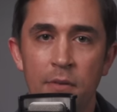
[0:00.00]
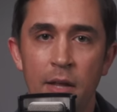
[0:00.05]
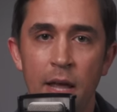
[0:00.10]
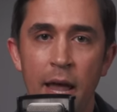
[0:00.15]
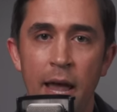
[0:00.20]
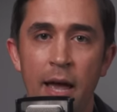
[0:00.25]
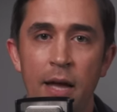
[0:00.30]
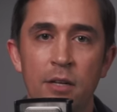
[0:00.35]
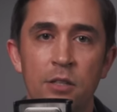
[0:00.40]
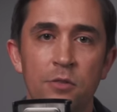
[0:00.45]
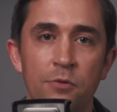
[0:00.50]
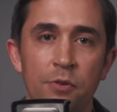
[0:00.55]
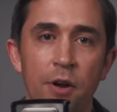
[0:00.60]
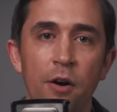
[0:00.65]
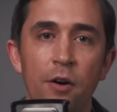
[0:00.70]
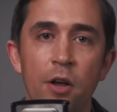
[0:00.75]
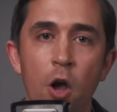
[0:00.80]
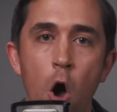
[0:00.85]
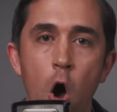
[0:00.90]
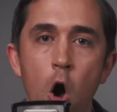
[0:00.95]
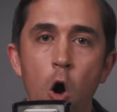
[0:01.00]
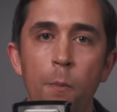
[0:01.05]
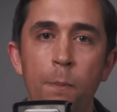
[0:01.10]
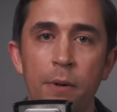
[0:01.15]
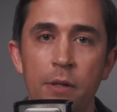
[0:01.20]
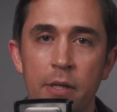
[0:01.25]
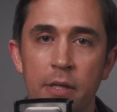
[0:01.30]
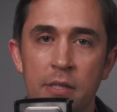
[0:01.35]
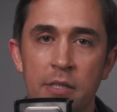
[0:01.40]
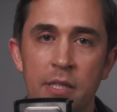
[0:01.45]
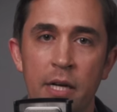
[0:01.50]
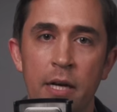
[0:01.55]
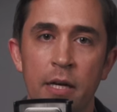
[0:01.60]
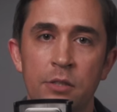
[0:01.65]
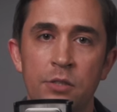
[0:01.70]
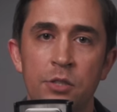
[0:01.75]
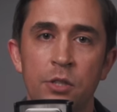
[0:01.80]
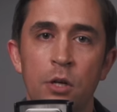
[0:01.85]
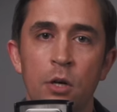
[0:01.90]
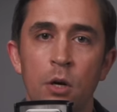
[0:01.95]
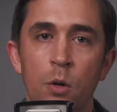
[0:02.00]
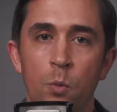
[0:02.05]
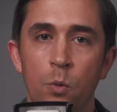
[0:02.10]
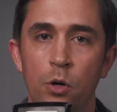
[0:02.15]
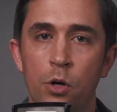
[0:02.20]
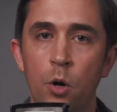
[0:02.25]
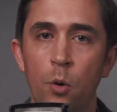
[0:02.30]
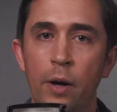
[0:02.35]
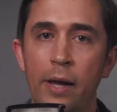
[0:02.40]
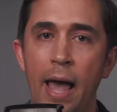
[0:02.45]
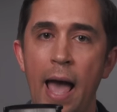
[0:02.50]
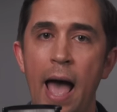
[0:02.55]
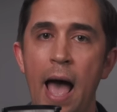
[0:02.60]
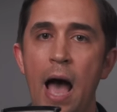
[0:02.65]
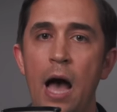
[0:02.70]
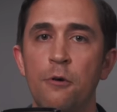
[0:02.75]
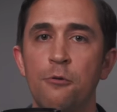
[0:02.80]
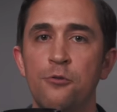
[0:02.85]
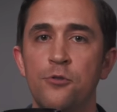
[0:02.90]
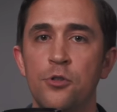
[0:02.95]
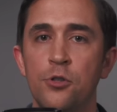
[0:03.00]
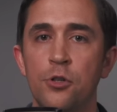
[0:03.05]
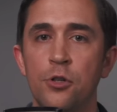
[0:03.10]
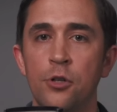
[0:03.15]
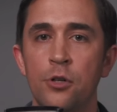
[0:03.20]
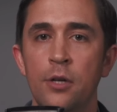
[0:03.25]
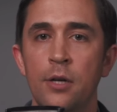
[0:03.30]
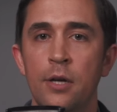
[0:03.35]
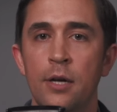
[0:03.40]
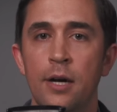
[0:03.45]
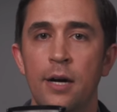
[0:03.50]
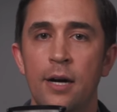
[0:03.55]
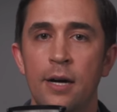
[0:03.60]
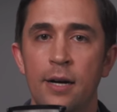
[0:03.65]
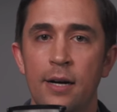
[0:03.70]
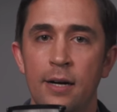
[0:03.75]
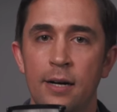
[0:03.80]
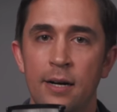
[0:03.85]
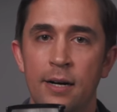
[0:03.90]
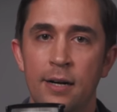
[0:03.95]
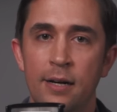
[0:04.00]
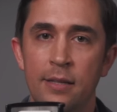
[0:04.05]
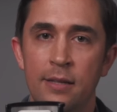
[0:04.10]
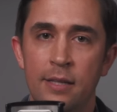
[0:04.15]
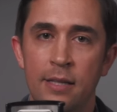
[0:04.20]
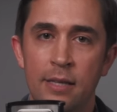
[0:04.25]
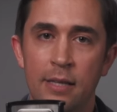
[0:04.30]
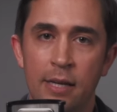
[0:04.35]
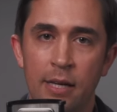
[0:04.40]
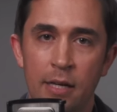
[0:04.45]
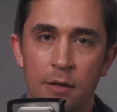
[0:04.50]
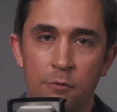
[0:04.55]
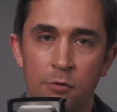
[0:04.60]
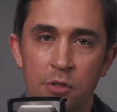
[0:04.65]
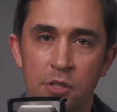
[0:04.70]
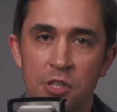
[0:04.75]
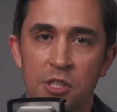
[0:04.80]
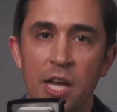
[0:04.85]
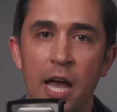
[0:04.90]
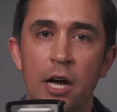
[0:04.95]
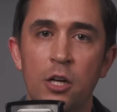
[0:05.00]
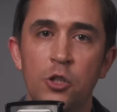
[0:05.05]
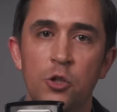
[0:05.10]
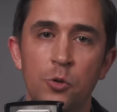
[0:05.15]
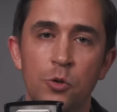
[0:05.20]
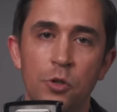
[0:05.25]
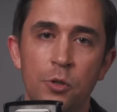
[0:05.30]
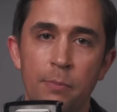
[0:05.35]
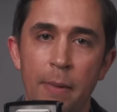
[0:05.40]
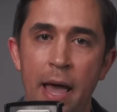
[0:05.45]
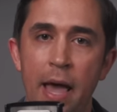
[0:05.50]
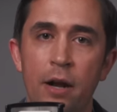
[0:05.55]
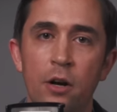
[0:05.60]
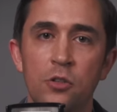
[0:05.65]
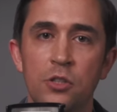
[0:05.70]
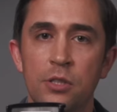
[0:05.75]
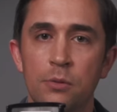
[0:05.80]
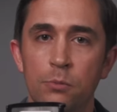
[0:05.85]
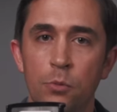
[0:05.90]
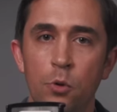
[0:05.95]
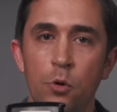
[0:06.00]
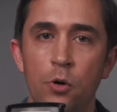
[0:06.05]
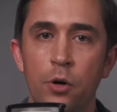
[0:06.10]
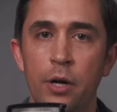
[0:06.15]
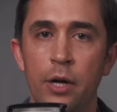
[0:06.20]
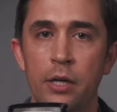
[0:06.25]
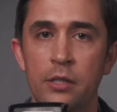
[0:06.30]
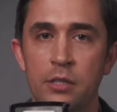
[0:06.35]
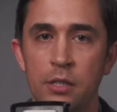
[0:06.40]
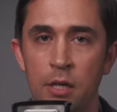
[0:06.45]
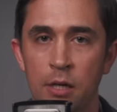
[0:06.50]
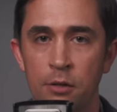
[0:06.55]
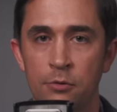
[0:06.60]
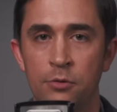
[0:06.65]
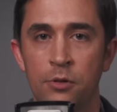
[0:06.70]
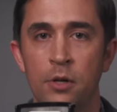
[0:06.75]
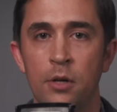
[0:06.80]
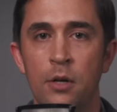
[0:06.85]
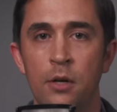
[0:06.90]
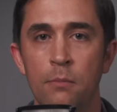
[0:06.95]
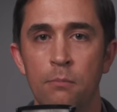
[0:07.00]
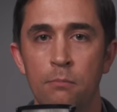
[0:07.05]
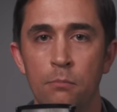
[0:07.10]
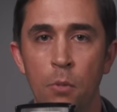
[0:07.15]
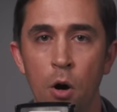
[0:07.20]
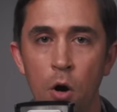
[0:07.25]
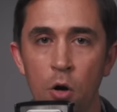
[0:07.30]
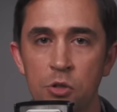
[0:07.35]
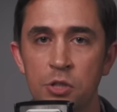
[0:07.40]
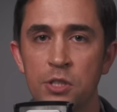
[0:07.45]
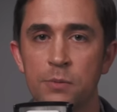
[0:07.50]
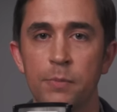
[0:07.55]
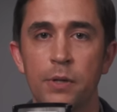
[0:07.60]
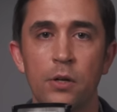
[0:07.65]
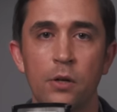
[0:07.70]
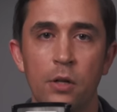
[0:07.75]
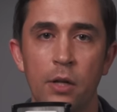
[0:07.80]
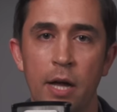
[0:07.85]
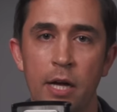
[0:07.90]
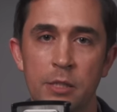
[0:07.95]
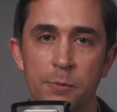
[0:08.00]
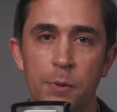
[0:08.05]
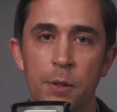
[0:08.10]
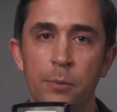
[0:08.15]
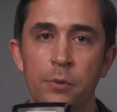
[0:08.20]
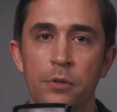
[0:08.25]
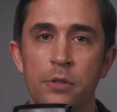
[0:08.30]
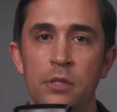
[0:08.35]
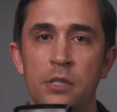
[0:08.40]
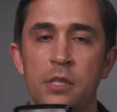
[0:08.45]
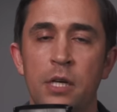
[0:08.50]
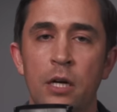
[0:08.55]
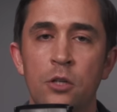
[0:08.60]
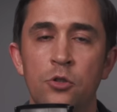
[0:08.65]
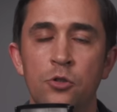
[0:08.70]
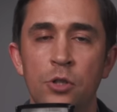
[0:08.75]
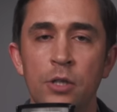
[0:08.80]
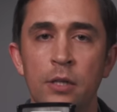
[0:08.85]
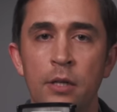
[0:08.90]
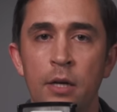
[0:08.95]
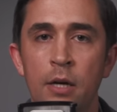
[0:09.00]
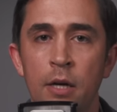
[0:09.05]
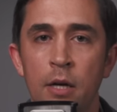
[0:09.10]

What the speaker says: and very openly says we're going after the kind of sexual manners and mores of most middle-class people in this country.